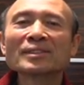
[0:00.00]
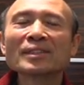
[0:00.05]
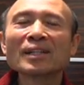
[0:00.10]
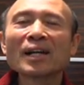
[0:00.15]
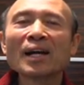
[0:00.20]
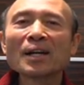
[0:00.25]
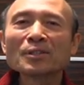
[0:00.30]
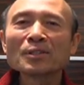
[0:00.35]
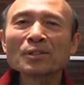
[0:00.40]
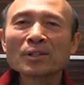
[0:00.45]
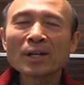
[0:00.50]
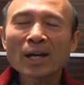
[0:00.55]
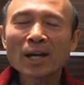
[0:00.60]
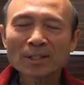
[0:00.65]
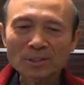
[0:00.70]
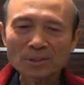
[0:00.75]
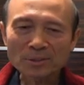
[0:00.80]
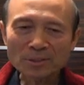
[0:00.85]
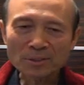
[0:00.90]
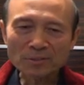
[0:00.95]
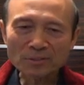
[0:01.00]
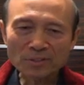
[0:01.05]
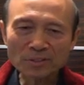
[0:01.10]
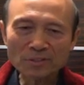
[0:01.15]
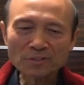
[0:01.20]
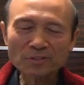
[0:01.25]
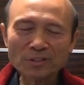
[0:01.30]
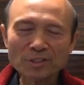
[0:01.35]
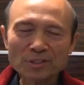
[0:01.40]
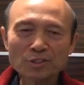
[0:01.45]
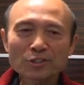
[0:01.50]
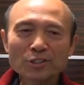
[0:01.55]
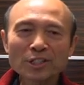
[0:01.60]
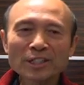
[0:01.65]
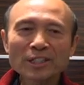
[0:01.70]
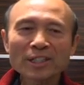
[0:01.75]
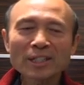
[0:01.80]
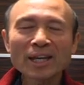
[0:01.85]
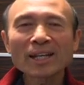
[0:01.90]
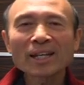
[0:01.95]
I, I know you feel
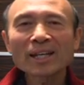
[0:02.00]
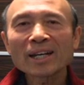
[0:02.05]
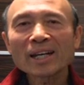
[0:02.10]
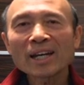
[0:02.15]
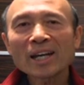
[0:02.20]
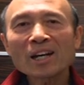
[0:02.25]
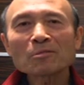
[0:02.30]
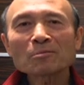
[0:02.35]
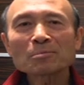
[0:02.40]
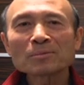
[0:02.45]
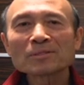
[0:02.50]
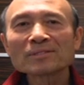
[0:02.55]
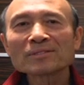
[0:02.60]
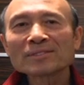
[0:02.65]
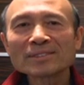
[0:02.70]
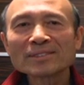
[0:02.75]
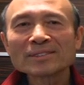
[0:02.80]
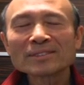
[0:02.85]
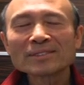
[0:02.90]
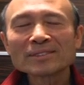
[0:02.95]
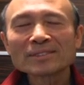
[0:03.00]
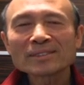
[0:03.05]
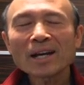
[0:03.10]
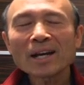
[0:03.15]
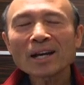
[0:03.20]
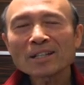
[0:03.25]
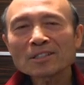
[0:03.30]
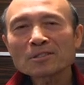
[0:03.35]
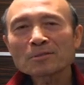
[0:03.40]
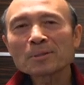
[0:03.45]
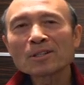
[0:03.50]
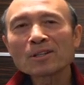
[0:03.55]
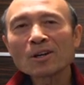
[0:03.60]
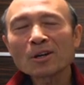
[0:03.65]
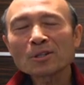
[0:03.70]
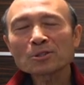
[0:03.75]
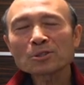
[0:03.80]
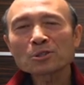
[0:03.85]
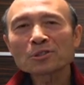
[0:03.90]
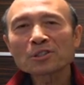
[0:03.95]
frustrated, and I help the husband
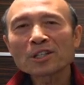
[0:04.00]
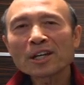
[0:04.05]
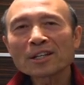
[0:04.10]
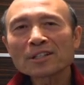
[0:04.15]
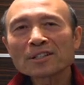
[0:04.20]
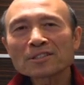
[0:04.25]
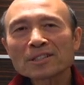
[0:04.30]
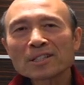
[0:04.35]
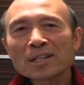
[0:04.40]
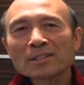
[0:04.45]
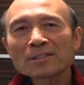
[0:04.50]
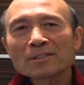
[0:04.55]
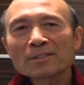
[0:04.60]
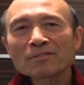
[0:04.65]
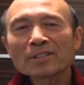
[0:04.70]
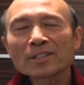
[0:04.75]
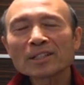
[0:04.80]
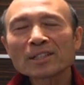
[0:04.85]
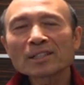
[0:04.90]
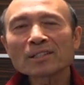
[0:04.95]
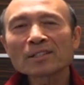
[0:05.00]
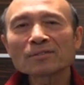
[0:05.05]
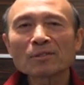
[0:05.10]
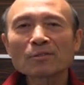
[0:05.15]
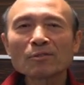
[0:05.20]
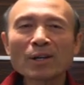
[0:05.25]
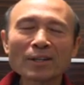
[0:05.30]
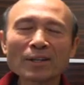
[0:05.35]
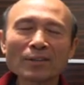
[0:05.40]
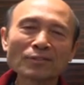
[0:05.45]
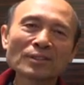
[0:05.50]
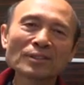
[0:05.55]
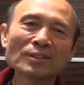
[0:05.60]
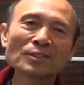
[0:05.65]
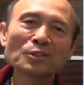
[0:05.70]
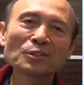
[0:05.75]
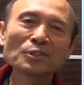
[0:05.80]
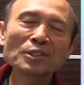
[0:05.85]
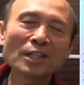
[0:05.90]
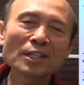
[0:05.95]
also to understand the feeling of the wife.
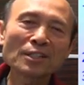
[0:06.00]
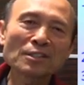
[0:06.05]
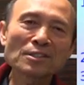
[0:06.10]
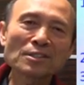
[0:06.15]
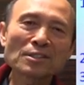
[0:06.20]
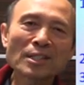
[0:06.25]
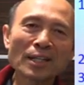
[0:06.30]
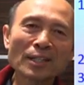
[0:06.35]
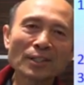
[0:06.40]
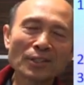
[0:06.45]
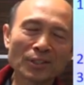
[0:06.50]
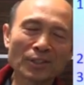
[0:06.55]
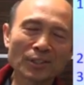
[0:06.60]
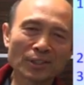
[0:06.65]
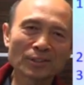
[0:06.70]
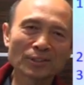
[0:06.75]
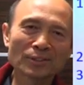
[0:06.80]
Do you understand her?